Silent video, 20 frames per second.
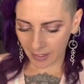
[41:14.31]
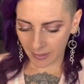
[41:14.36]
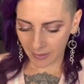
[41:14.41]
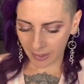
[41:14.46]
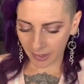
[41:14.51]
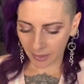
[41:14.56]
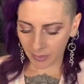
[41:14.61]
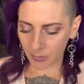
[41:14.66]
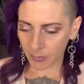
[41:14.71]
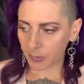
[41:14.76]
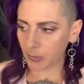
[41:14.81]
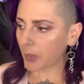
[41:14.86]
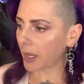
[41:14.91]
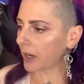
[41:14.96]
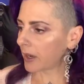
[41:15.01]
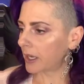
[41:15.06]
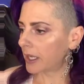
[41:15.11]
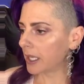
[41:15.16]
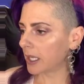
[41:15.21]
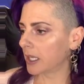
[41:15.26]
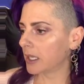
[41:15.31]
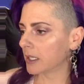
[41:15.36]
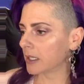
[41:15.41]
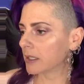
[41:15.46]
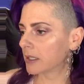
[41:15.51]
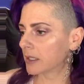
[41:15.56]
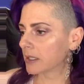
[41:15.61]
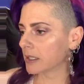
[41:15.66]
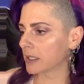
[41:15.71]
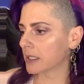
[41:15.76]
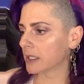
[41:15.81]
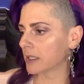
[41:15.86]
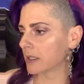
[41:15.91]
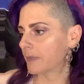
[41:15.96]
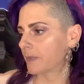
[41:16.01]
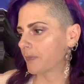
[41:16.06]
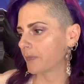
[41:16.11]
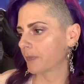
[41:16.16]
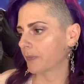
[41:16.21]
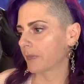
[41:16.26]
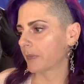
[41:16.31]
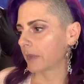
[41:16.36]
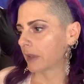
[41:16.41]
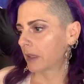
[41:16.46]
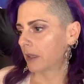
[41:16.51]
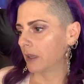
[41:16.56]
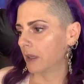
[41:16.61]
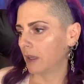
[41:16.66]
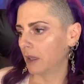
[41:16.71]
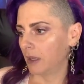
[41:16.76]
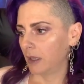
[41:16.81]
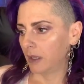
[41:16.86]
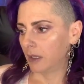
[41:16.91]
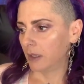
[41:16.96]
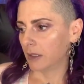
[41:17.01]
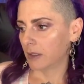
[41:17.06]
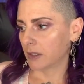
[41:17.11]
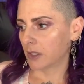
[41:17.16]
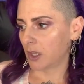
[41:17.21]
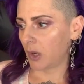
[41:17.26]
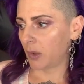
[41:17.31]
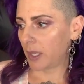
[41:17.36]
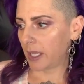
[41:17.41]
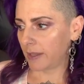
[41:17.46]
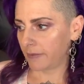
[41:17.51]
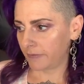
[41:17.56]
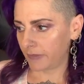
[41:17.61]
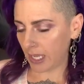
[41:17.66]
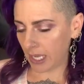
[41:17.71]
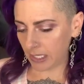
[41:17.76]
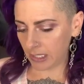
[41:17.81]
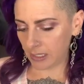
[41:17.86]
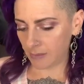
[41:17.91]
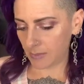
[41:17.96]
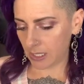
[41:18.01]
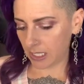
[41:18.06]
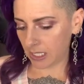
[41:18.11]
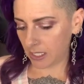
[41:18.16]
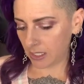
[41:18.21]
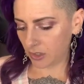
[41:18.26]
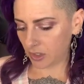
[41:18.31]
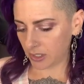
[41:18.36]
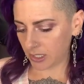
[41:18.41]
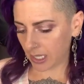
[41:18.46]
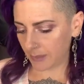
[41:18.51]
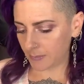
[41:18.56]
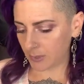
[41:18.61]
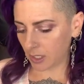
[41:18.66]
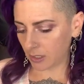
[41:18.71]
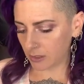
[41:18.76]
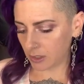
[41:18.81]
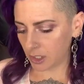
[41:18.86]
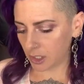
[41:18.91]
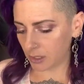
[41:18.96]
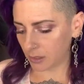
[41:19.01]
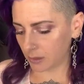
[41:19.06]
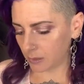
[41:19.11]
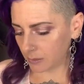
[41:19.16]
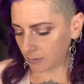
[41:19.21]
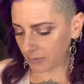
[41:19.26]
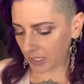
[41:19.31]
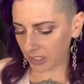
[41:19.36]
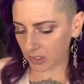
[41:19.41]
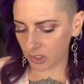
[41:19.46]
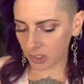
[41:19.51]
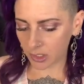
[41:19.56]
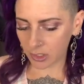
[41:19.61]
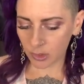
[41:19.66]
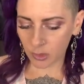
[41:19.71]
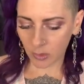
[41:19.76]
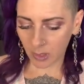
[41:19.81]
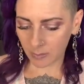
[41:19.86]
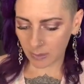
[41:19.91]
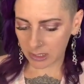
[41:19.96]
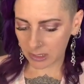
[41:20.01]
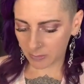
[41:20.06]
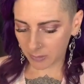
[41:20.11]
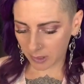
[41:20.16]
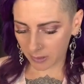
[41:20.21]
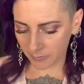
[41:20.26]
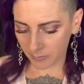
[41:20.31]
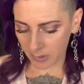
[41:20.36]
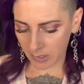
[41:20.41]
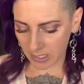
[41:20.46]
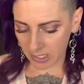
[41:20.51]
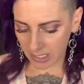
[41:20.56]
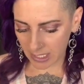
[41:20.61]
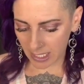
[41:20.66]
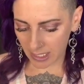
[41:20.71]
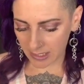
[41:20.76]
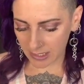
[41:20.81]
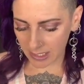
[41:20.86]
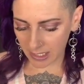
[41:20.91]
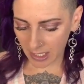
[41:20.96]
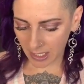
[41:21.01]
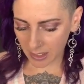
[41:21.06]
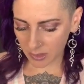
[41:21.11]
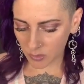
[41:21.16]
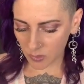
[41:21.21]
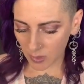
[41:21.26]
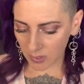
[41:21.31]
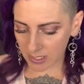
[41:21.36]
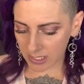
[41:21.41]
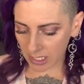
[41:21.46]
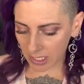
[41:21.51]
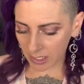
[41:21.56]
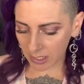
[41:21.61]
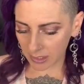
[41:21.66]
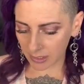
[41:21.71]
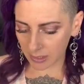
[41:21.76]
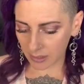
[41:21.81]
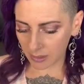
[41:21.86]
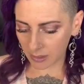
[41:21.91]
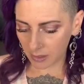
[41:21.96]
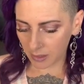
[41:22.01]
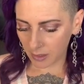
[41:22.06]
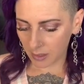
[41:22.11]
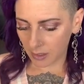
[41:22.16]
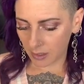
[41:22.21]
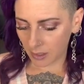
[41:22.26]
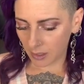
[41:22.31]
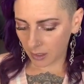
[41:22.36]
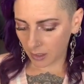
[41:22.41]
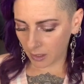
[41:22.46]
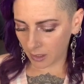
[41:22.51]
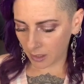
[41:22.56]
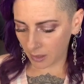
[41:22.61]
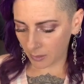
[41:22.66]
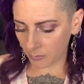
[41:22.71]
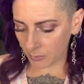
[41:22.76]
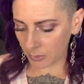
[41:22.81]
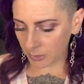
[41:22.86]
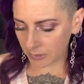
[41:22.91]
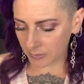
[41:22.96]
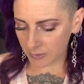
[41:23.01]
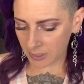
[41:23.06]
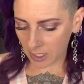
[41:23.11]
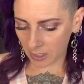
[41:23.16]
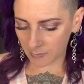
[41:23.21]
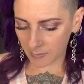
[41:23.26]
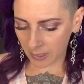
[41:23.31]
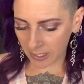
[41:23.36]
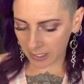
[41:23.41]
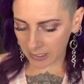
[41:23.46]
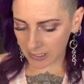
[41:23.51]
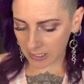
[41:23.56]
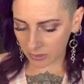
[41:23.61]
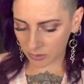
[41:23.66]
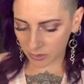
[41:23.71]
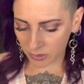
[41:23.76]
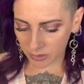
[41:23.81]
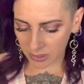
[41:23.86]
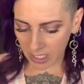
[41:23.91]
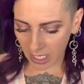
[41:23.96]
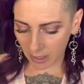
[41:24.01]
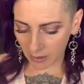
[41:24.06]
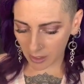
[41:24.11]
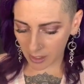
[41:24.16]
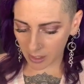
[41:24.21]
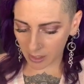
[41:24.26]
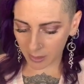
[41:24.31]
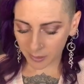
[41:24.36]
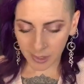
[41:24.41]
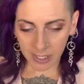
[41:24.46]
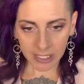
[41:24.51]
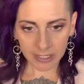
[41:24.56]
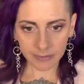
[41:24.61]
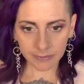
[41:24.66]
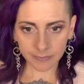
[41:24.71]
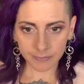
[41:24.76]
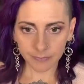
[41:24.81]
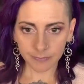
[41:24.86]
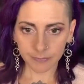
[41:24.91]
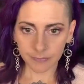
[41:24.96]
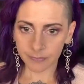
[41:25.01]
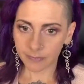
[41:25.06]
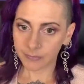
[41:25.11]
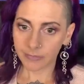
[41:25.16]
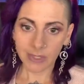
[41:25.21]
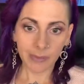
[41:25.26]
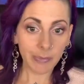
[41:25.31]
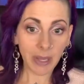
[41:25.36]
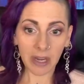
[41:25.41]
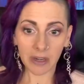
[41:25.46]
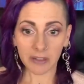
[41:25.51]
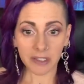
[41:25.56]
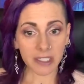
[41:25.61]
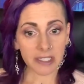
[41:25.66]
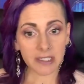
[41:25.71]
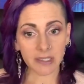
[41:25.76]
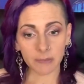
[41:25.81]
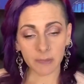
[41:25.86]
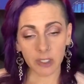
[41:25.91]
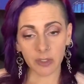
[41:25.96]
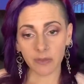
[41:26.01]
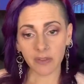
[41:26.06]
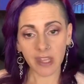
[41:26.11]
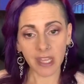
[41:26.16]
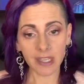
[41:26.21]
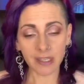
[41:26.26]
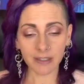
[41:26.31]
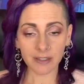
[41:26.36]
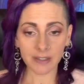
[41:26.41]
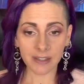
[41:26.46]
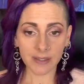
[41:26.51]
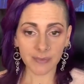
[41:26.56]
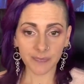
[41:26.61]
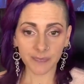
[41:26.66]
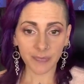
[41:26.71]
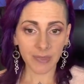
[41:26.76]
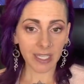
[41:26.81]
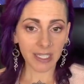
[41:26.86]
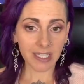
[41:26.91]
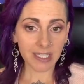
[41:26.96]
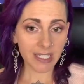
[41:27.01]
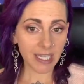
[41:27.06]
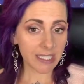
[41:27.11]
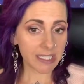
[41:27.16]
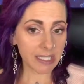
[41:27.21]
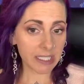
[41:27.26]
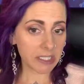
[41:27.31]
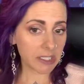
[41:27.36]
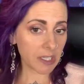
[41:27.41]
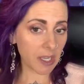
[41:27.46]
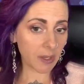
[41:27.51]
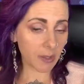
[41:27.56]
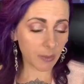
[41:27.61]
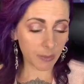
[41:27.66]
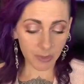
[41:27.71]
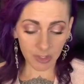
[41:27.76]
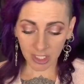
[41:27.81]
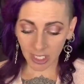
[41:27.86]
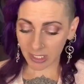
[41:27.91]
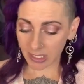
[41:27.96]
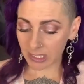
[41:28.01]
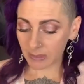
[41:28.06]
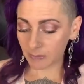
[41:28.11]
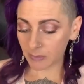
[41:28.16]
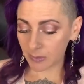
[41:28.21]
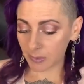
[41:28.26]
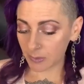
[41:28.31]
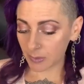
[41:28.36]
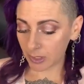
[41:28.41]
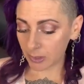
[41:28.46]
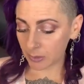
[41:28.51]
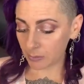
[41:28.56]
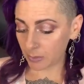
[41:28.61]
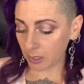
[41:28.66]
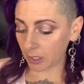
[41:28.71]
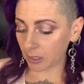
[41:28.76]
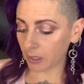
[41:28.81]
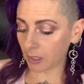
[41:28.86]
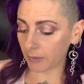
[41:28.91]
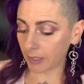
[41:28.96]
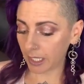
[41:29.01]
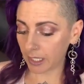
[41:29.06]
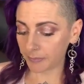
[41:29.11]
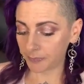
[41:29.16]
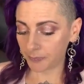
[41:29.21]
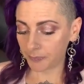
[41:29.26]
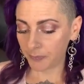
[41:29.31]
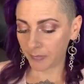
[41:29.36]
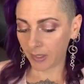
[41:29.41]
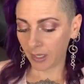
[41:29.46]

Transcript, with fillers: All right, Aquarius. So if anybody just hopped on too, make sure to join me tomorrow with Nancy Hendrickson. Um, we're going to talk about Ancestral Tarot and apparently some new things because I didn't know she had some new a new book going.